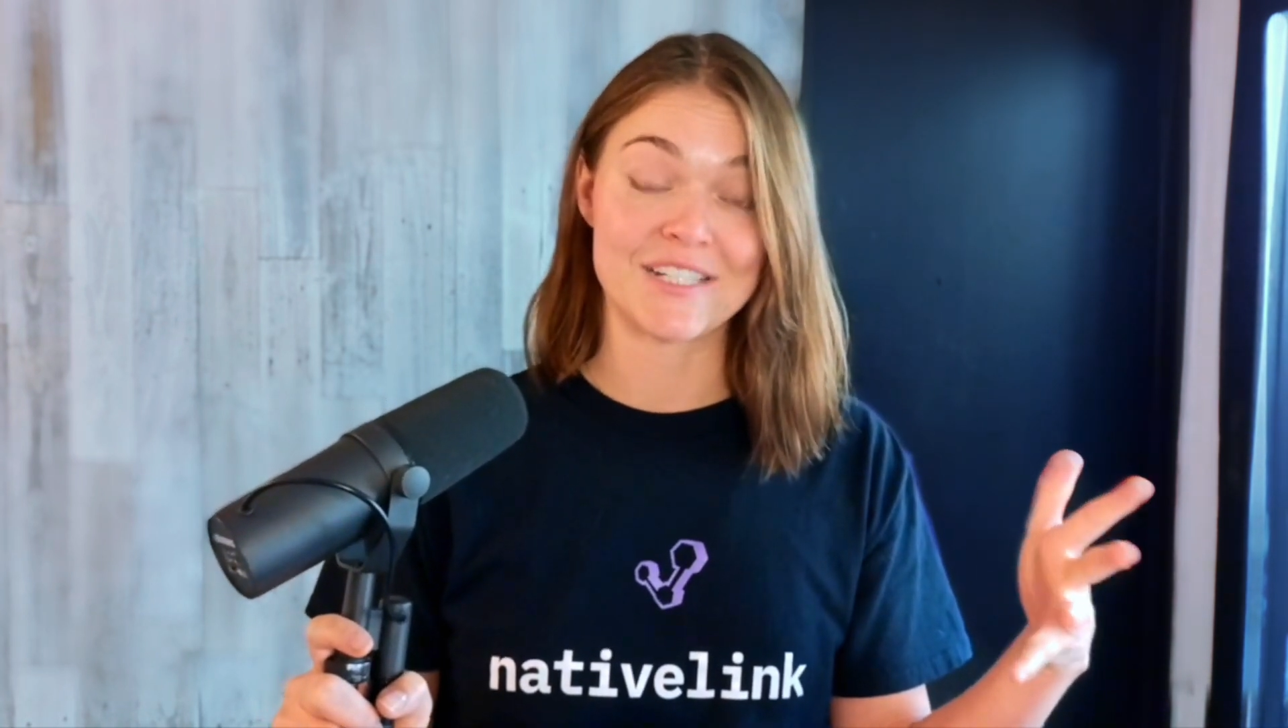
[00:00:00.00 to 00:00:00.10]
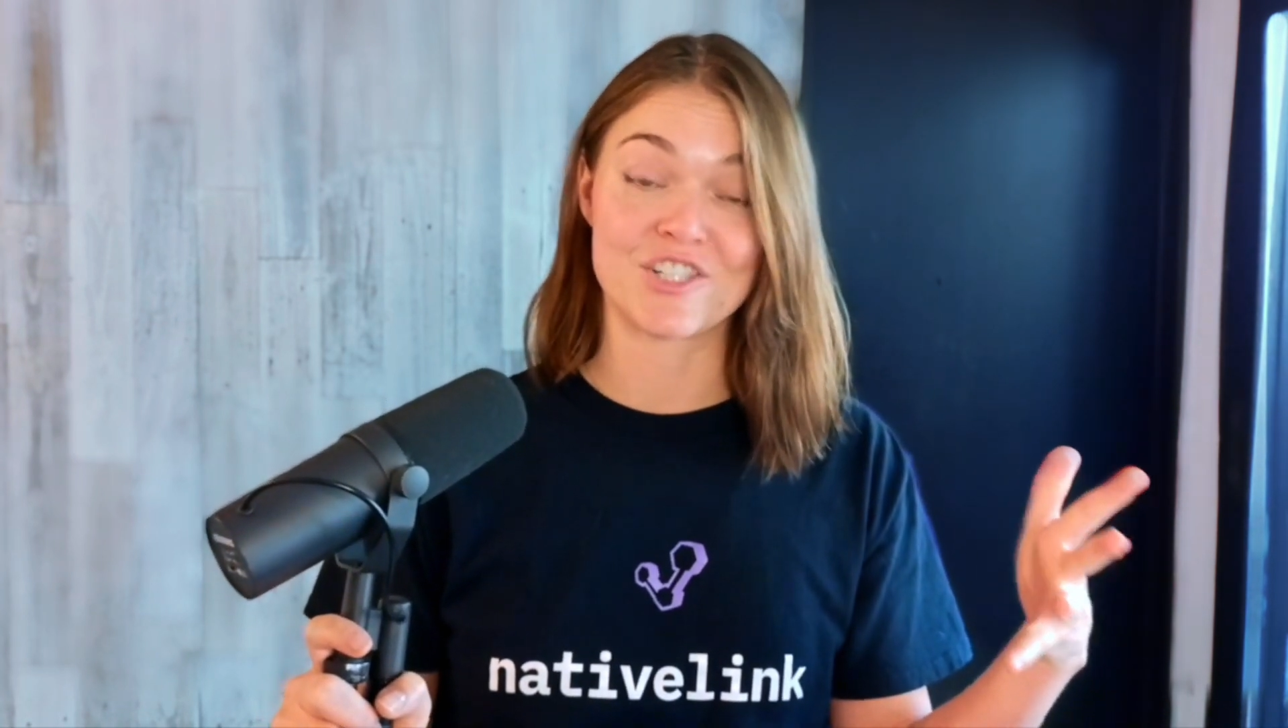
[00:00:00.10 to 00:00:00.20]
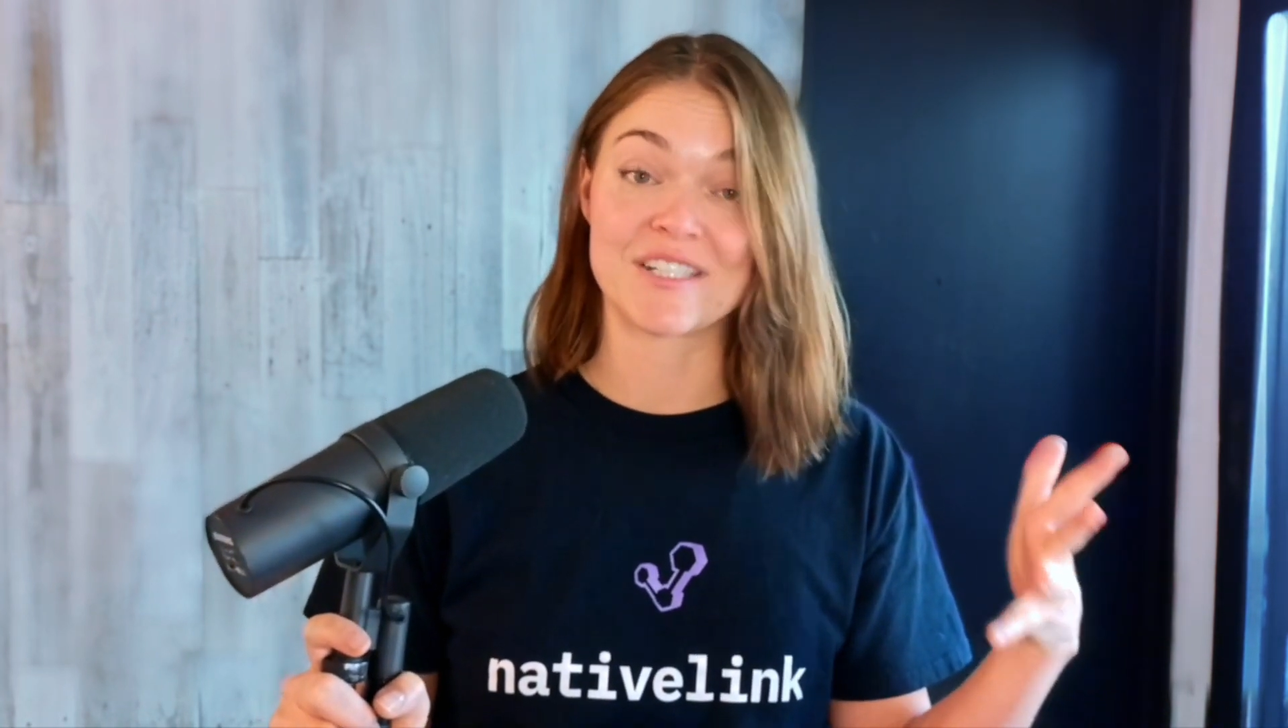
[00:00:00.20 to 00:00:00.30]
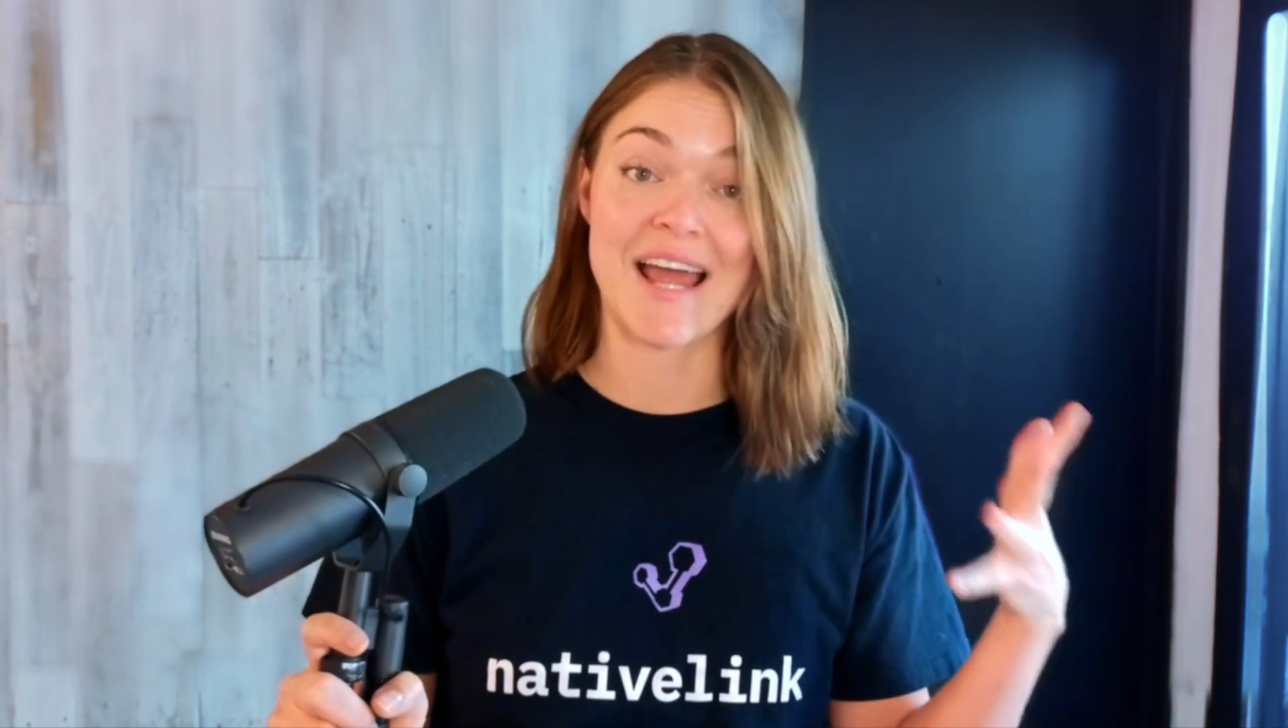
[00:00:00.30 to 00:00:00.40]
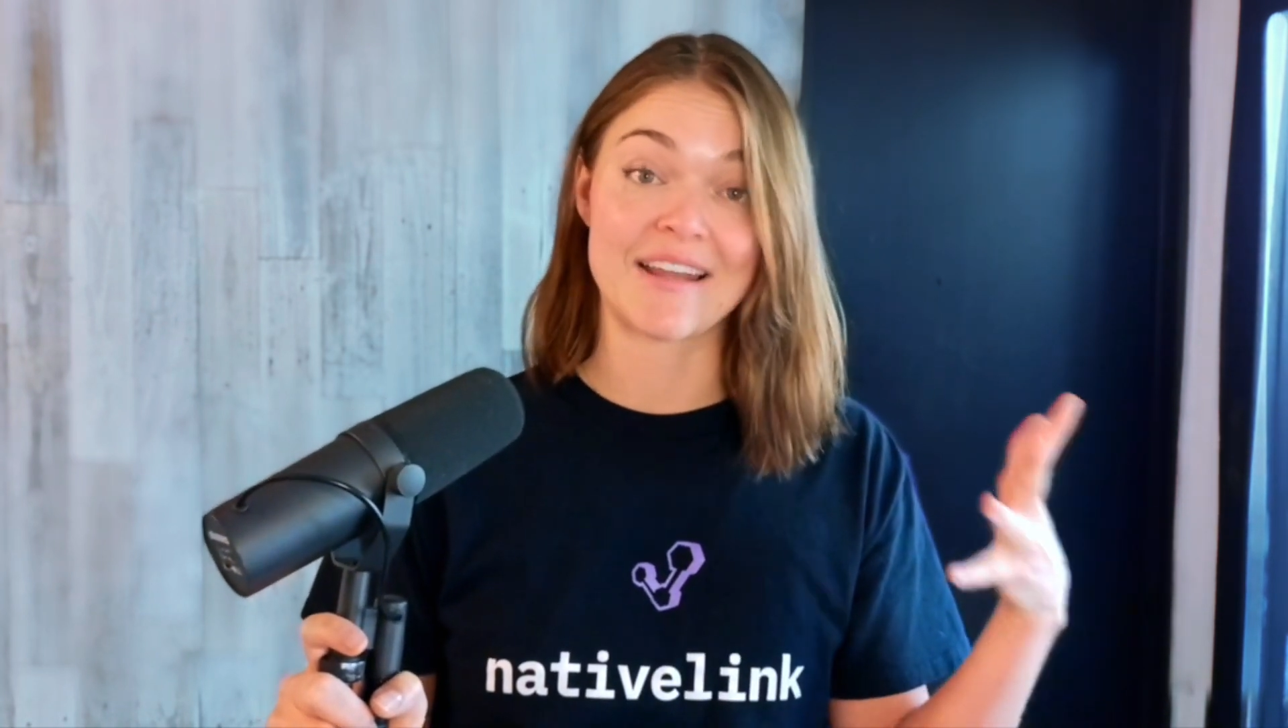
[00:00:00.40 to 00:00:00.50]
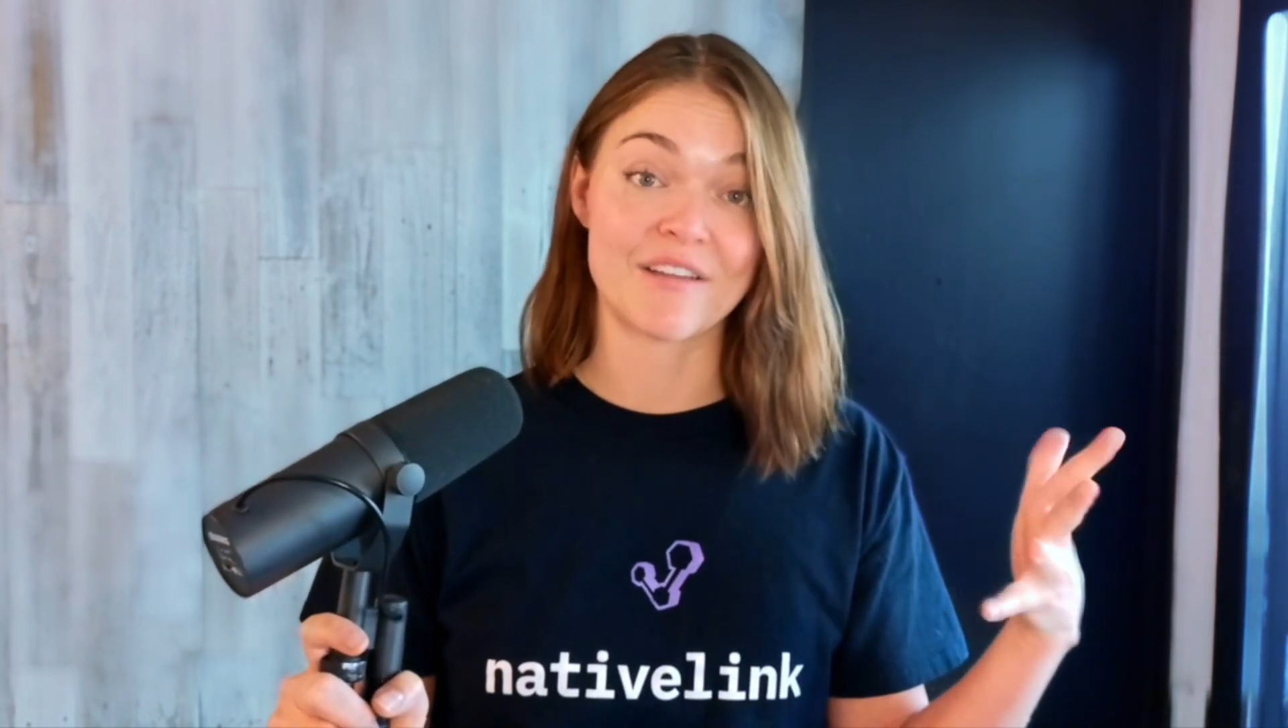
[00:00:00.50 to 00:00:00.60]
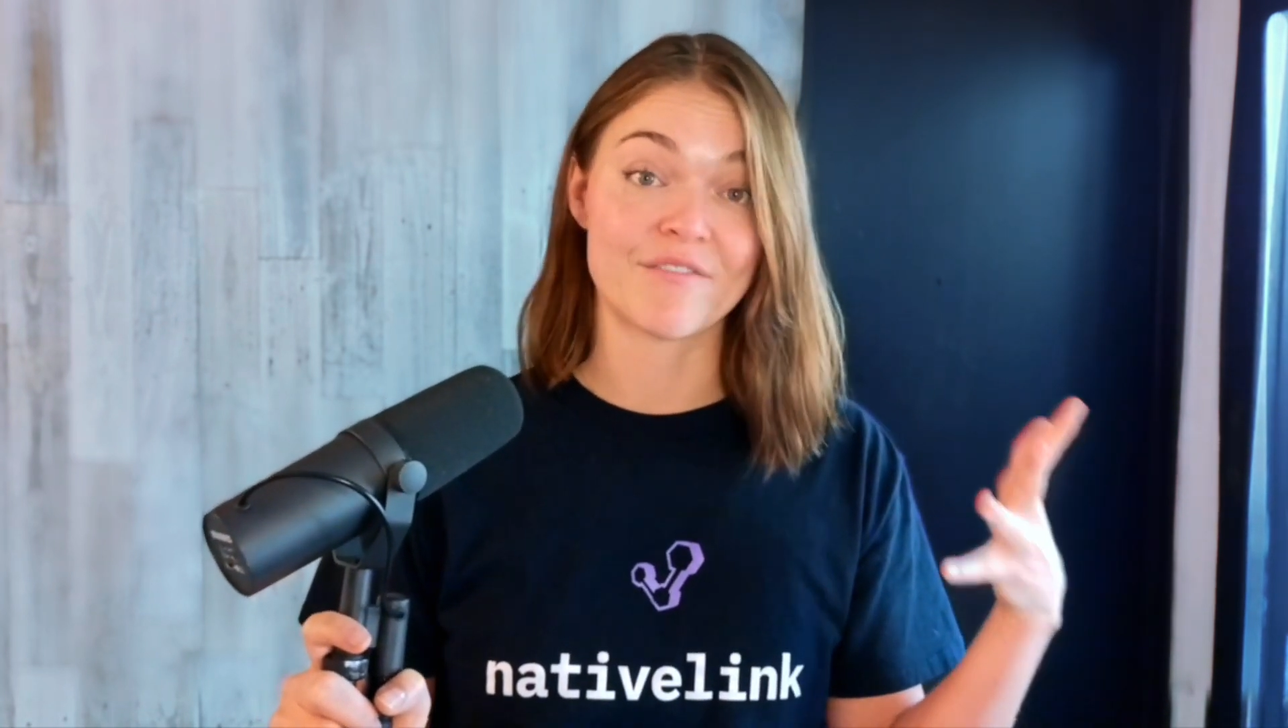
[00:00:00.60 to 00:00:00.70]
It's just adding